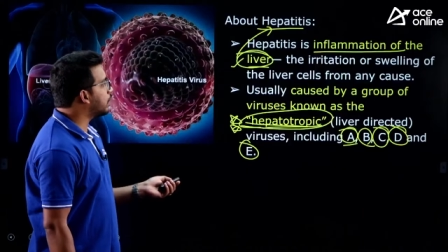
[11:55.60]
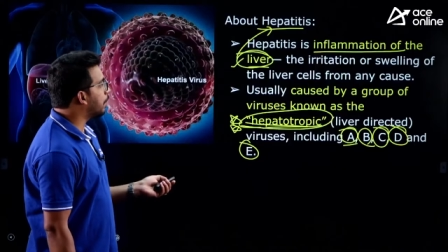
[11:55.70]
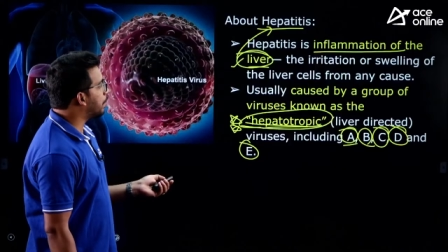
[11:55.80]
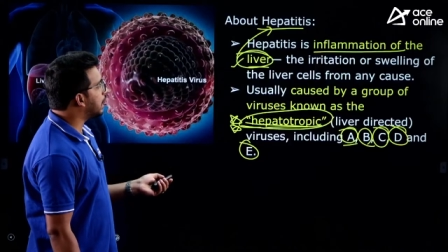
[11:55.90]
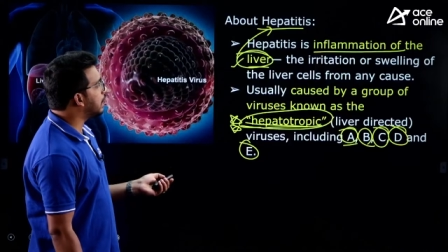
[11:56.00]

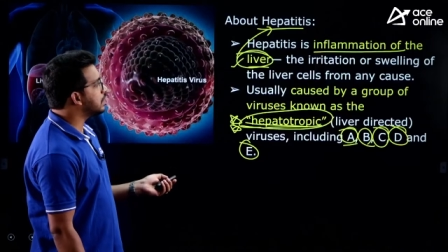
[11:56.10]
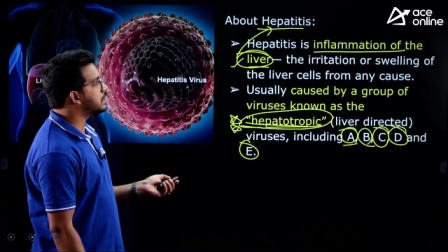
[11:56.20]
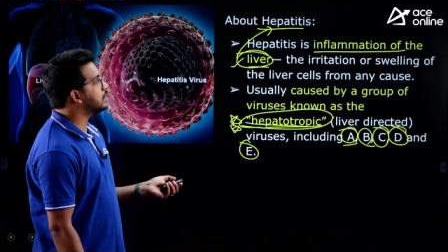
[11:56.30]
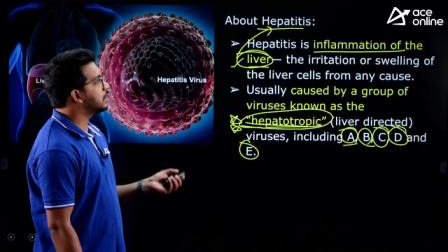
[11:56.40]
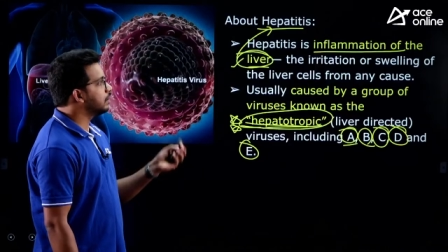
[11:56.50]

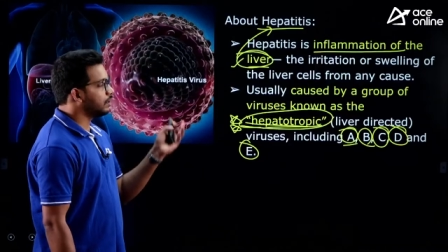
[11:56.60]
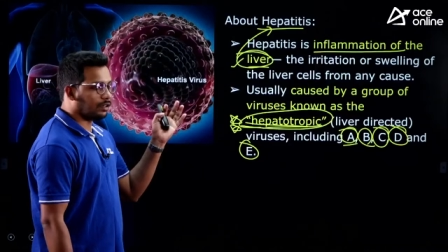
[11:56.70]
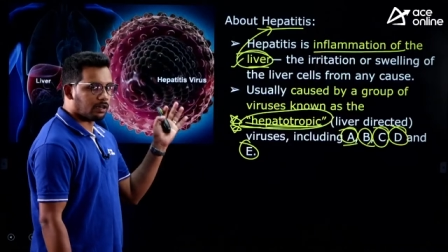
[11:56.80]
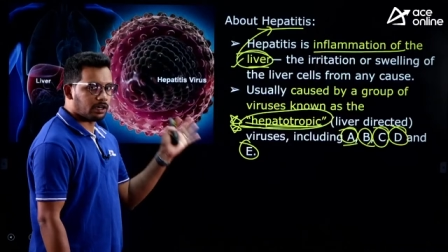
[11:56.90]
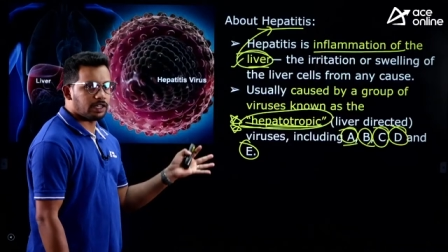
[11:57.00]
hepatitis
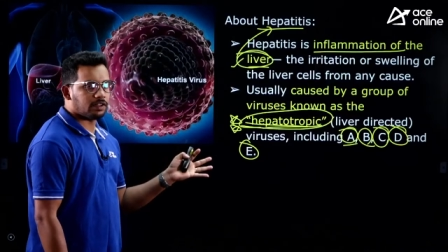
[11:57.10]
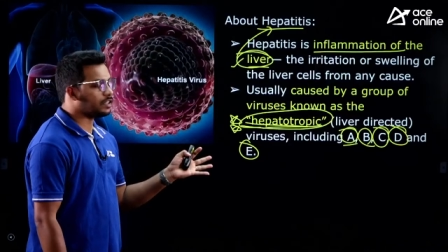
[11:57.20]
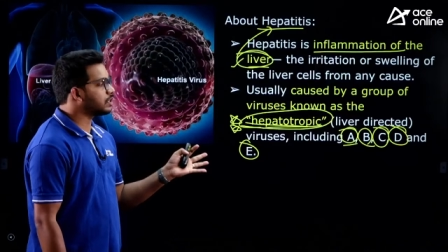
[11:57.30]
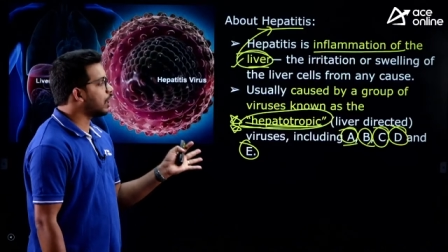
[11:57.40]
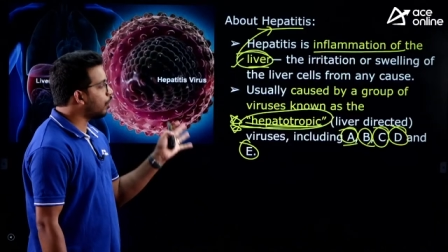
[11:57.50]
uh,
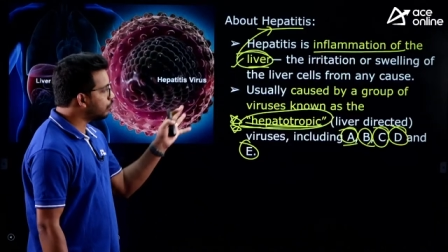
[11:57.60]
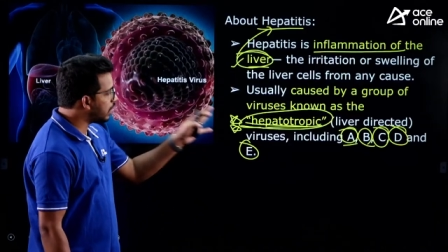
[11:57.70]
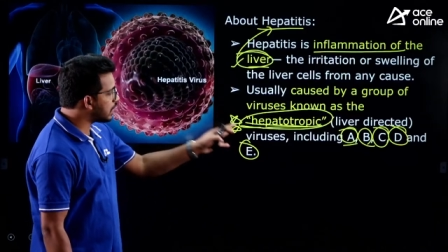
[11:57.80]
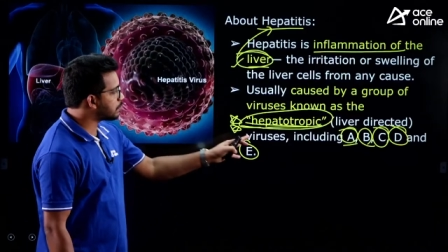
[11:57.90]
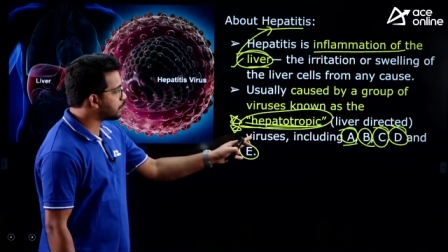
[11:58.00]
disease, how they
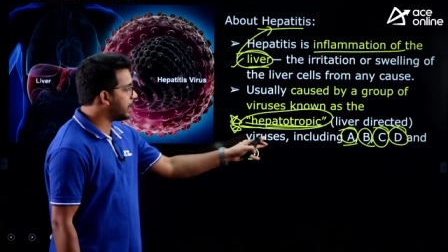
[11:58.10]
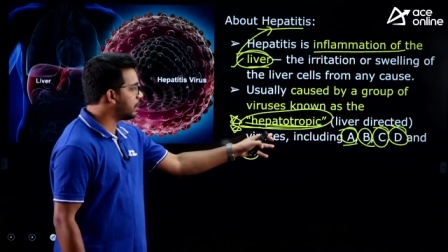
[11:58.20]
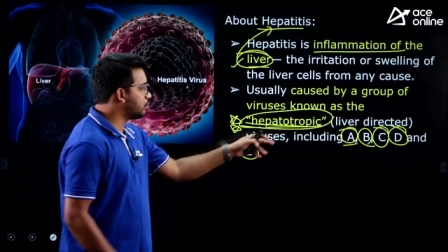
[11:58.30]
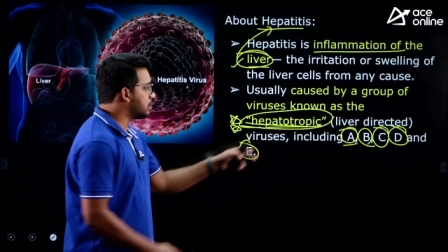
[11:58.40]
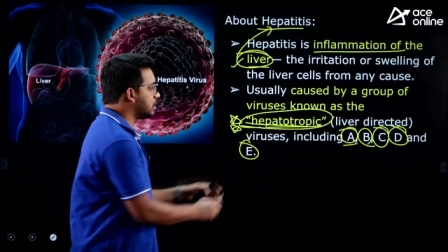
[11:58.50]
are spread
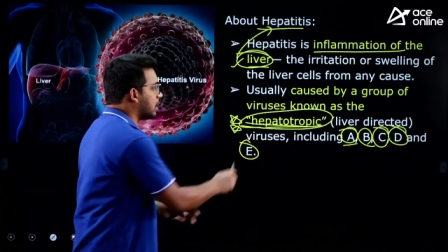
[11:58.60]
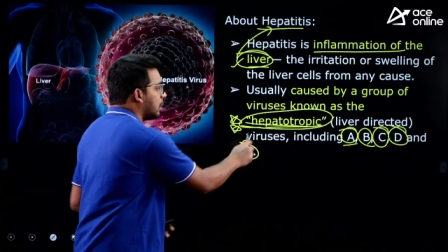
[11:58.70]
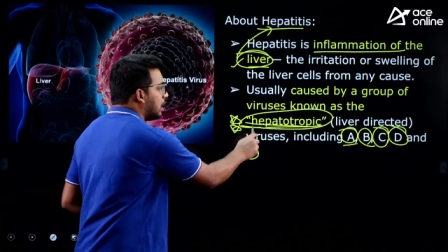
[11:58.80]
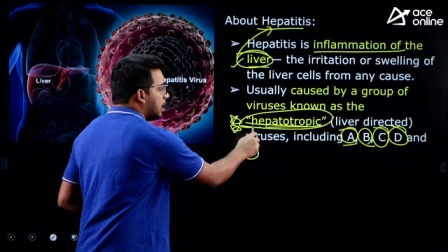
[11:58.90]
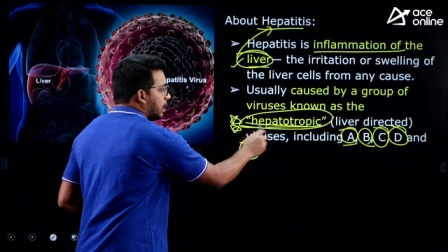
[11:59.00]
using
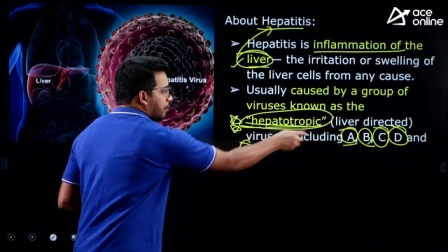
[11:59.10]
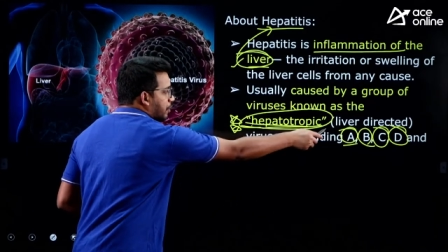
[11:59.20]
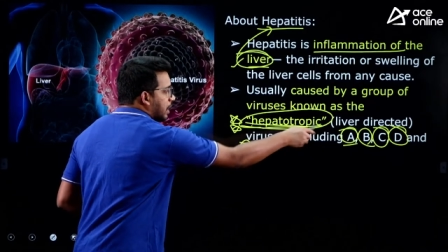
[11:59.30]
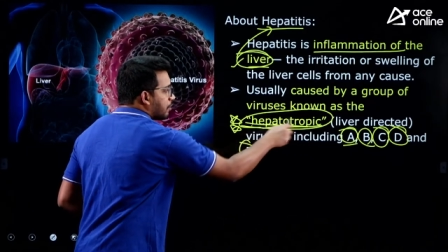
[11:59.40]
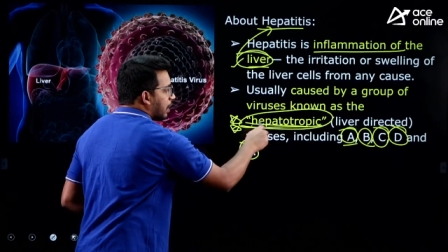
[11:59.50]
the
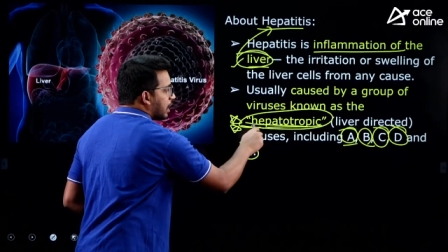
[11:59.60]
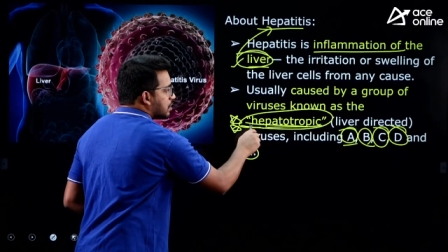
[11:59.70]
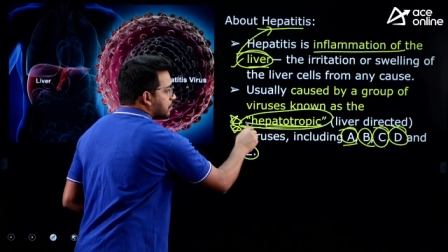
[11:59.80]
different virus